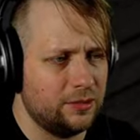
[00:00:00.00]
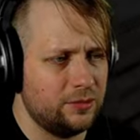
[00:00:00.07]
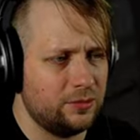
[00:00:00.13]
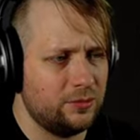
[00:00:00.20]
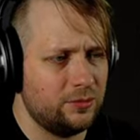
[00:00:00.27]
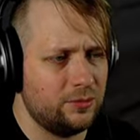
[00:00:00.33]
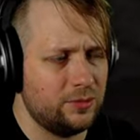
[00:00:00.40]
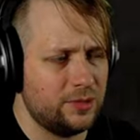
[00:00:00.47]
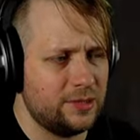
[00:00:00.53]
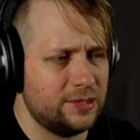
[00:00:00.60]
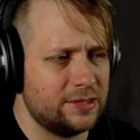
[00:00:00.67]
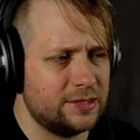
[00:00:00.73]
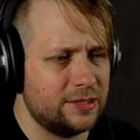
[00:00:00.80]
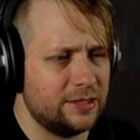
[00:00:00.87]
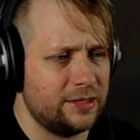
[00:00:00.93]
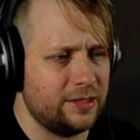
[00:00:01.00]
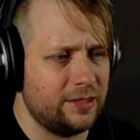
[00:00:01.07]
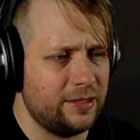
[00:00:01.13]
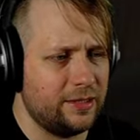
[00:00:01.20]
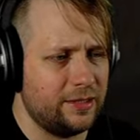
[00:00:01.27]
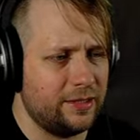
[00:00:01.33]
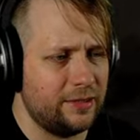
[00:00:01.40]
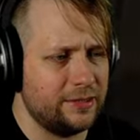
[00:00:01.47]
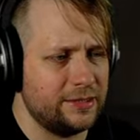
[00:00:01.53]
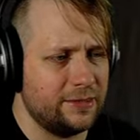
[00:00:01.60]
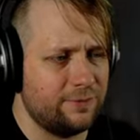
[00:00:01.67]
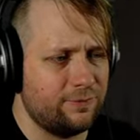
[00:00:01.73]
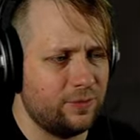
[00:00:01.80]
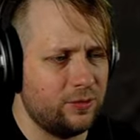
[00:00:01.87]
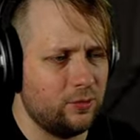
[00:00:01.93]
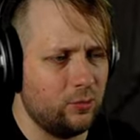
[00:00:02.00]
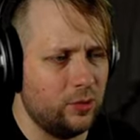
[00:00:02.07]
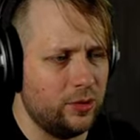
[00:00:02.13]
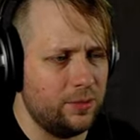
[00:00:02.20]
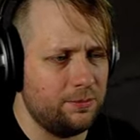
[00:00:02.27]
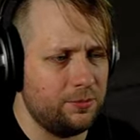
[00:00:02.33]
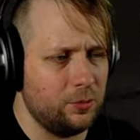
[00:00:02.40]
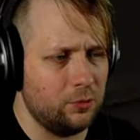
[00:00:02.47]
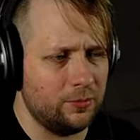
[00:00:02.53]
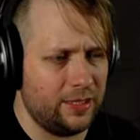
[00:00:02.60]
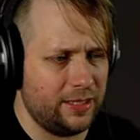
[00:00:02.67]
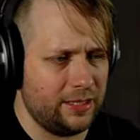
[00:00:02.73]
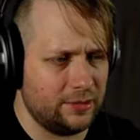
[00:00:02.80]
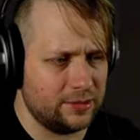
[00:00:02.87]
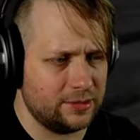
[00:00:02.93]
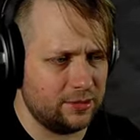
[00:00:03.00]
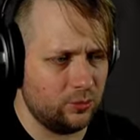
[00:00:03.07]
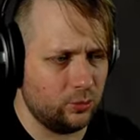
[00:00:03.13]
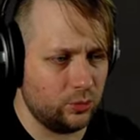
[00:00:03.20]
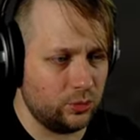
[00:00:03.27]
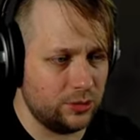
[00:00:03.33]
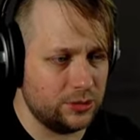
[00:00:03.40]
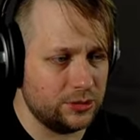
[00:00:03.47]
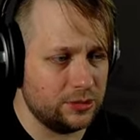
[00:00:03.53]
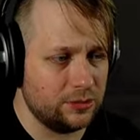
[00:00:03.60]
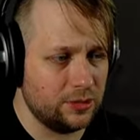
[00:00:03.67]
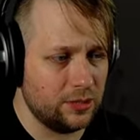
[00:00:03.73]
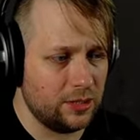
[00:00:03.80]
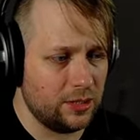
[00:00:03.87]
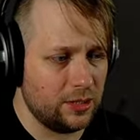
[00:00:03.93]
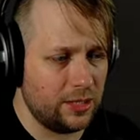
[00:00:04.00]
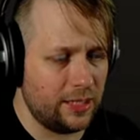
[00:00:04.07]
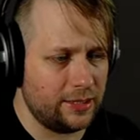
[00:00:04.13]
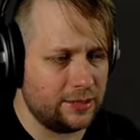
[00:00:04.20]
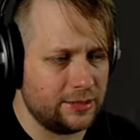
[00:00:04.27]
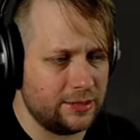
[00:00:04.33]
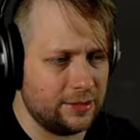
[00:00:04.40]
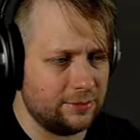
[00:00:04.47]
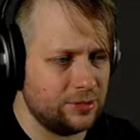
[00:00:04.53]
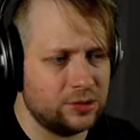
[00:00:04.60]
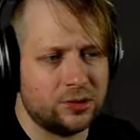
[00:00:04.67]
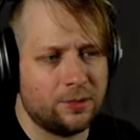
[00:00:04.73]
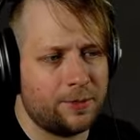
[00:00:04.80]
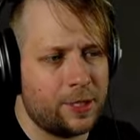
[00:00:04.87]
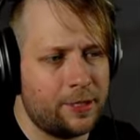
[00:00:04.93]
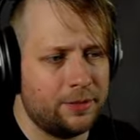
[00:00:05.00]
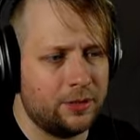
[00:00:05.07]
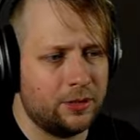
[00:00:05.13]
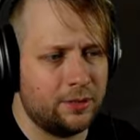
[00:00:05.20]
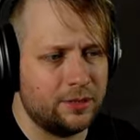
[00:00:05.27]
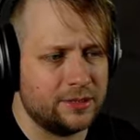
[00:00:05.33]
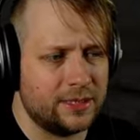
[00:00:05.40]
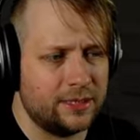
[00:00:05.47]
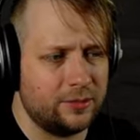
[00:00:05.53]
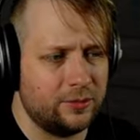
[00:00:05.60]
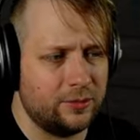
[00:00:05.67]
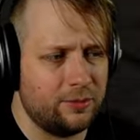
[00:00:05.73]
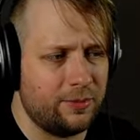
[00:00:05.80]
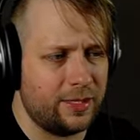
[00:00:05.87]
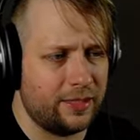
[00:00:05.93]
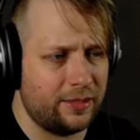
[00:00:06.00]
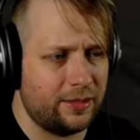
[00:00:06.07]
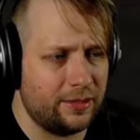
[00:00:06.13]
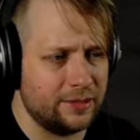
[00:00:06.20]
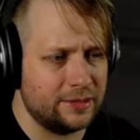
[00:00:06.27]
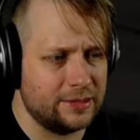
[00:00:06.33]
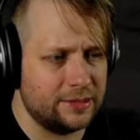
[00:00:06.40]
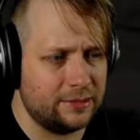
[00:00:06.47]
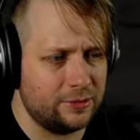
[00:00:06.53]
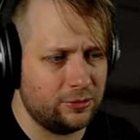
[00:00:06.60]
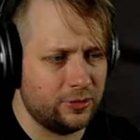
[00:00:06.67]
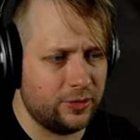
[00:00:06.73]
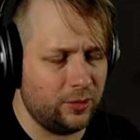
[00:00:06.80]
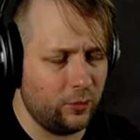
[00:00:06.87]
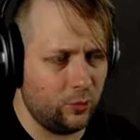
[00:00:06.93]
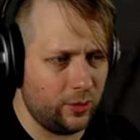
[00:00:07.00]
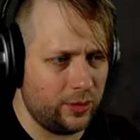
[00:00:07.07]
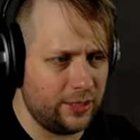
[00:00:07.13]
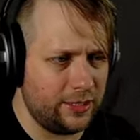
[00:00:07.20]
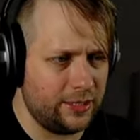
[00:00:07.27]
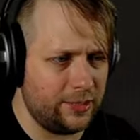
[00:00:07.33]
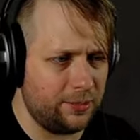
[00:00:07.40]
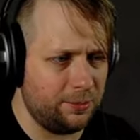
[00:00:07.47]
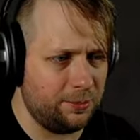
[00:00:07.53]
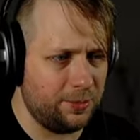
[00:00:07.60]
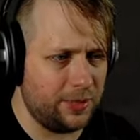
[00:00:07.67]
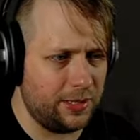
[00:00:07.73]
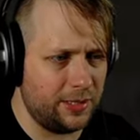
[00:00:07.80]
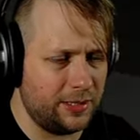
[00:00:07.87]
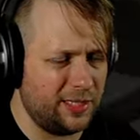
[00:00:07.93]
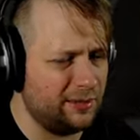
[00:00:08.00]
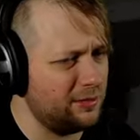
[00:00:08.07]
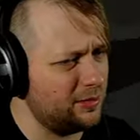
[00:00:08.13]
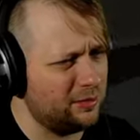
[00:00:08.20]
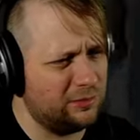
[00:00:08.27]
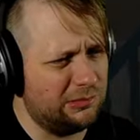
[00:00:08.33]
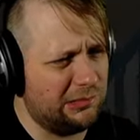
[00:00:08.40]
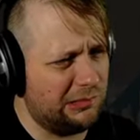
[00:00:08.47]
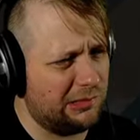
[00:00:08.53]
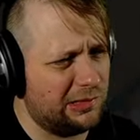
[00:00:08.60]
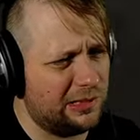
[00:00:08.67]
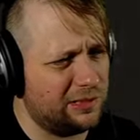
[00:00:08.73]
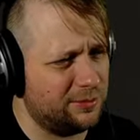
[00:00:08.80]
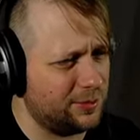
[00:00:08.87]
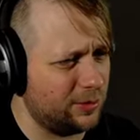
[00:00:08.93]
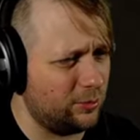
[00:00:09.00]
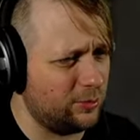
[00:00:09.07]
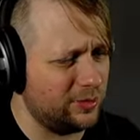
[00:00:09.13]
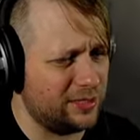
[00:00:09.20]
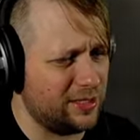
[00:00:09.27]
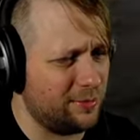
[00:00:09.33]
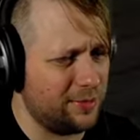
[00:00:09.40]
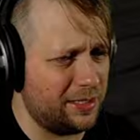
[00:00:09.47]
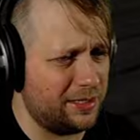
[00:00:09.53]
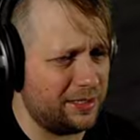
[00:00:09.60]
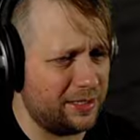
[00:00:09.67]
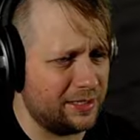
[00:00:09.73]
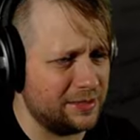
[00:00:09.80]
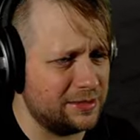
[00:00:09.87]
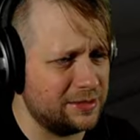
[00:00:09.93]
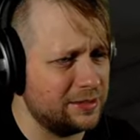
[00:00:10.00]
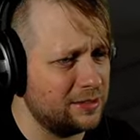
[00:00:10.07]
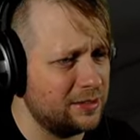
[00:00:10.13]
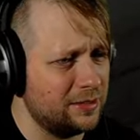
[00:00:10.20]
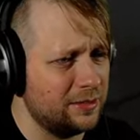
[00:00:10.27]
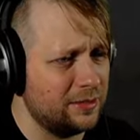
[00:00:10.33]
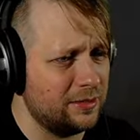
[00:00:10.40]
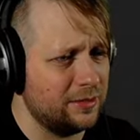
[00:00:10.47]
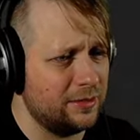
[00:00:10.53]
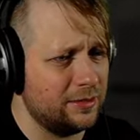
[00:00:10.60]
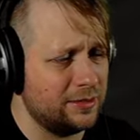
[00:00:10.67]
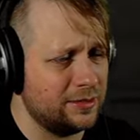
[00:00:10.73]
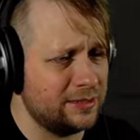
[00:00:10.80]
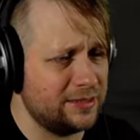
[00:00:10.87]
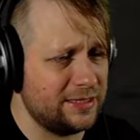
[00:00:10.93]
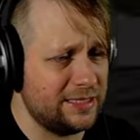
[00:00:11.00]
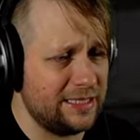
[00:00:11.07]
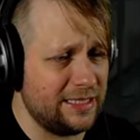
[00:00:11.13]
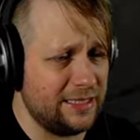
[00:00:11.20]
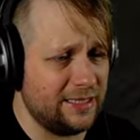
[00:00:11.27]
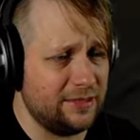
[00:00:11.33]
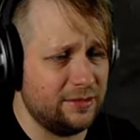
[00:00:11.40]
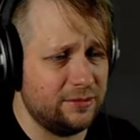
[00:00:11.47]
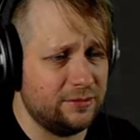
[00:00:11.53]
Who is like, yeah, I definitely want to build my house in the woods. And uh, I'm just going to populate it entirely with mannequins, including one in the bed. I don't want to think about what that mannequin's seen.